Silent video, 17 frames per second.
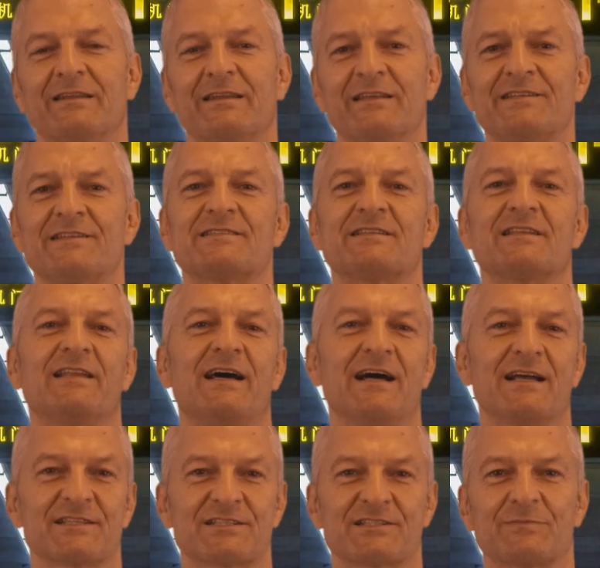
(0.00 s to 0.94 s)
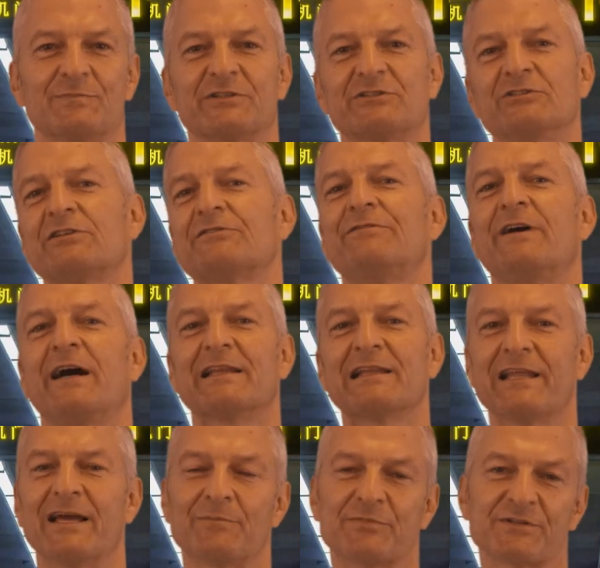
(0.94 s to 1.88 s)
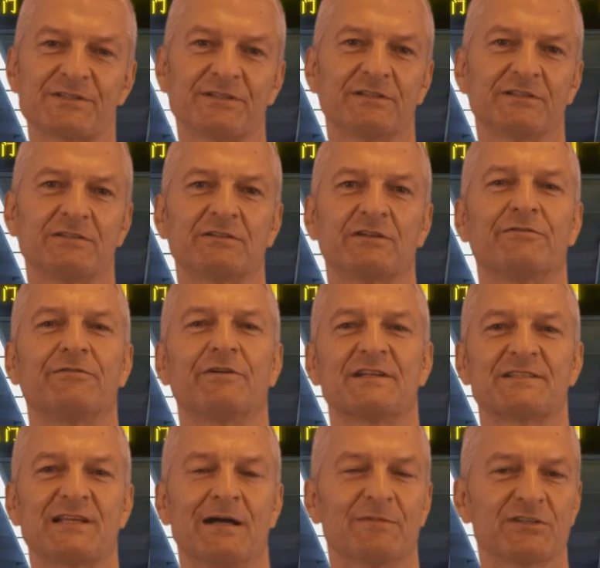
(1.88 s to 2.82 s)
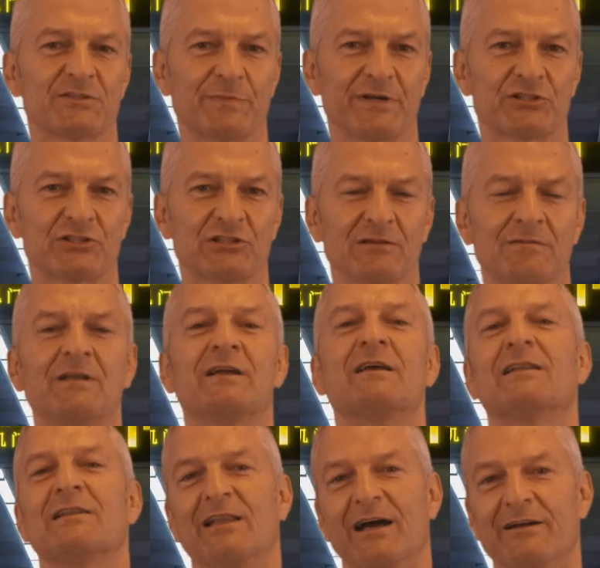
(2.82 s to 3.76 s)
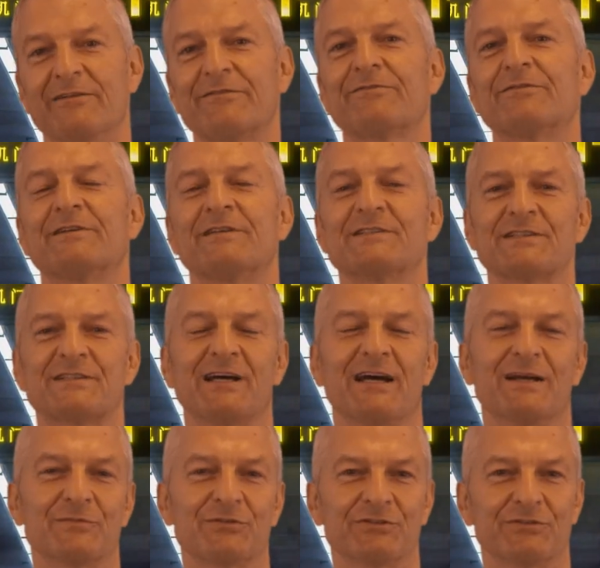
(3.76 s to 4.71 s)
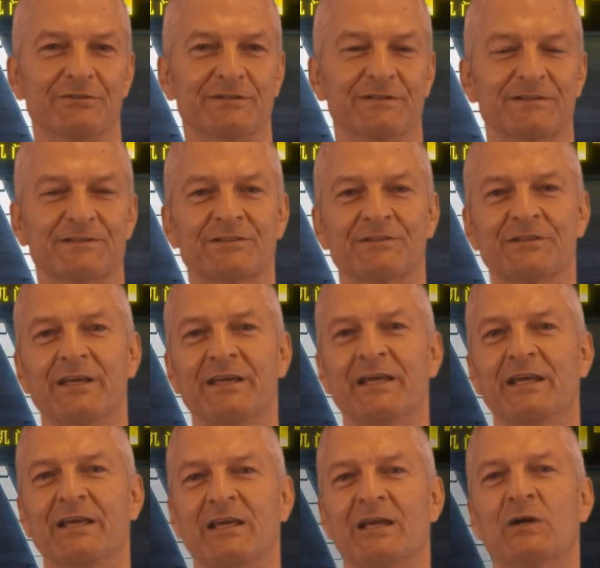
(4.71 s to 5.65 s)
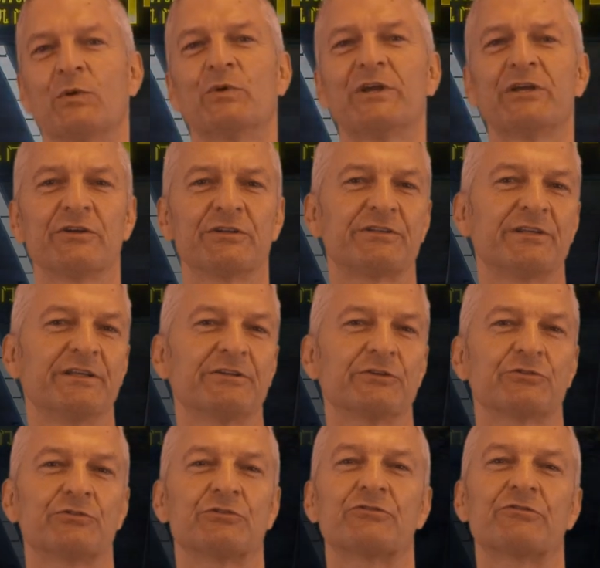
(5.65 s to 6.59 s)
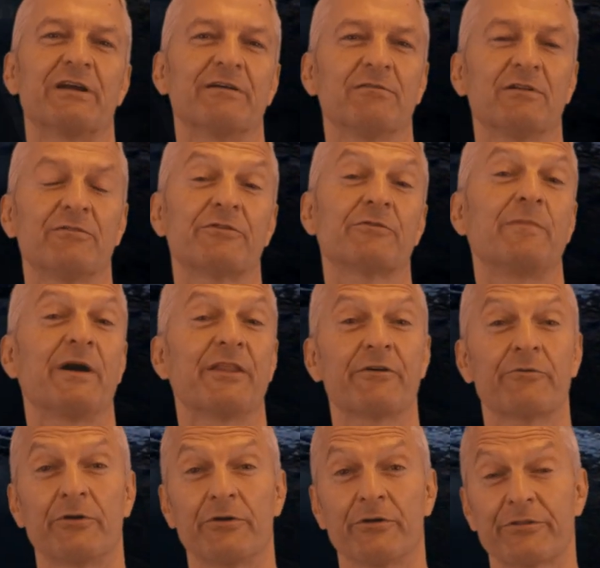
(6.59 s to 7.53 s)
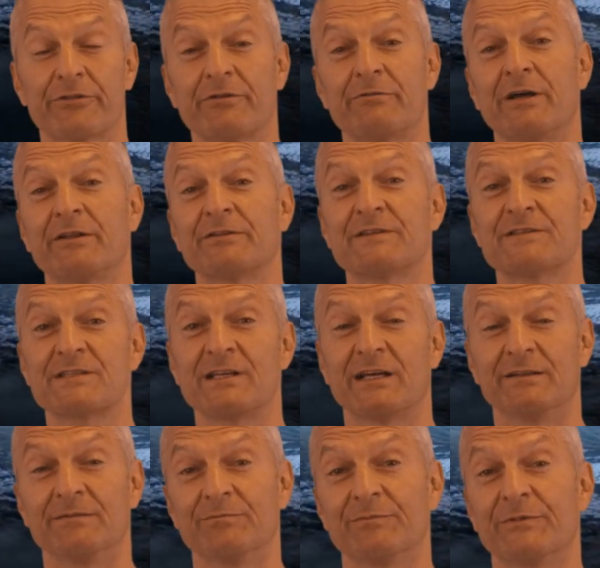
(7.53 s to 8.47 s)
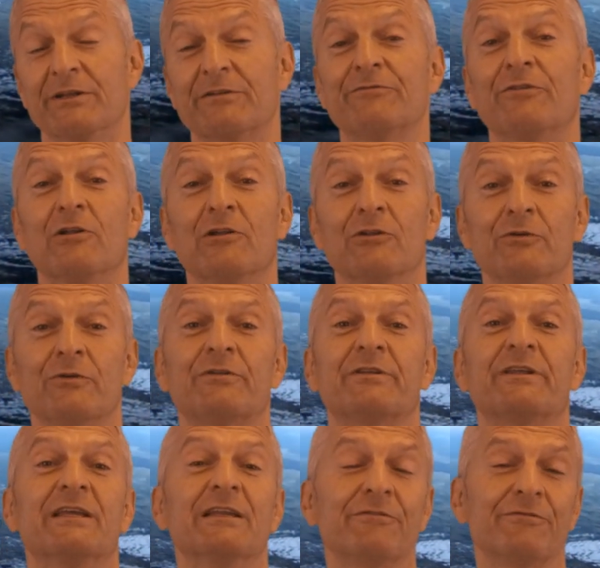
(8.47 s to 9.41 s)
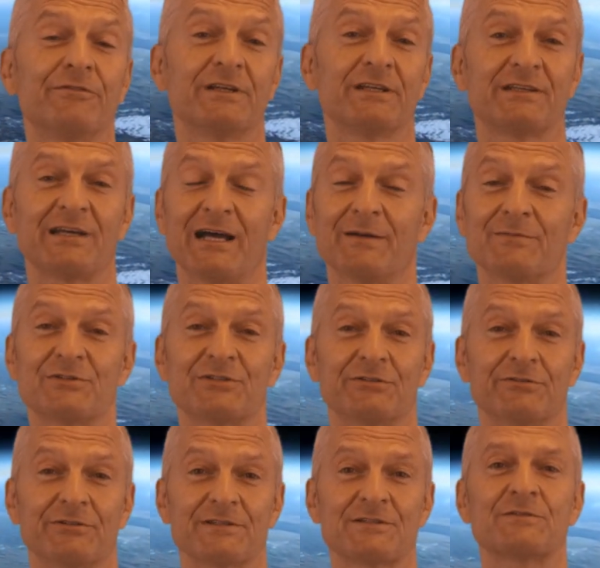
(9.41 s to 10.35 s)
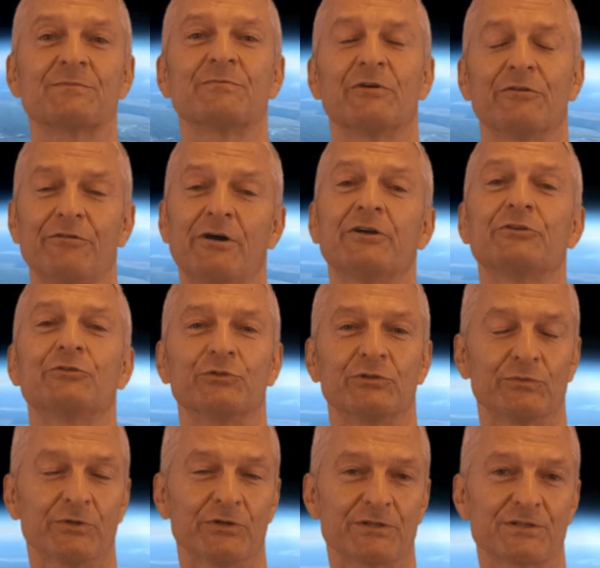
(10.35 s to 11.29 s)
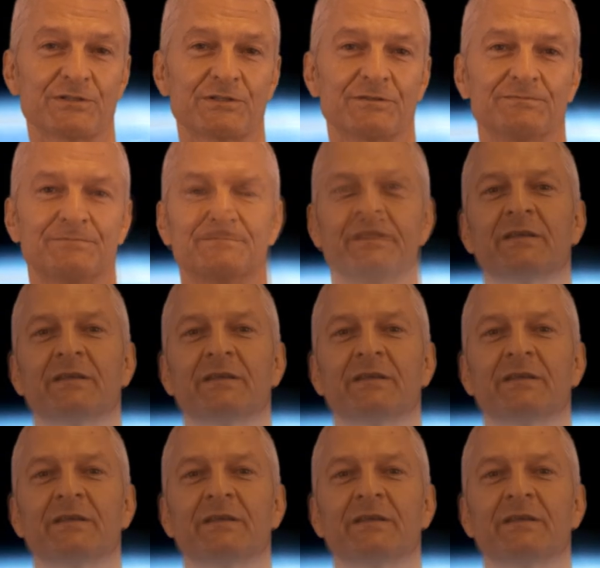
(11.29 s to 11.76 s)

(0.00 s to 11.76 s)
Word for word: This is the last, but not final episode of our summer special, Life is a Time Series. We continue to travel with Mother Earth around the Sun and follow the infinite time series of our universe.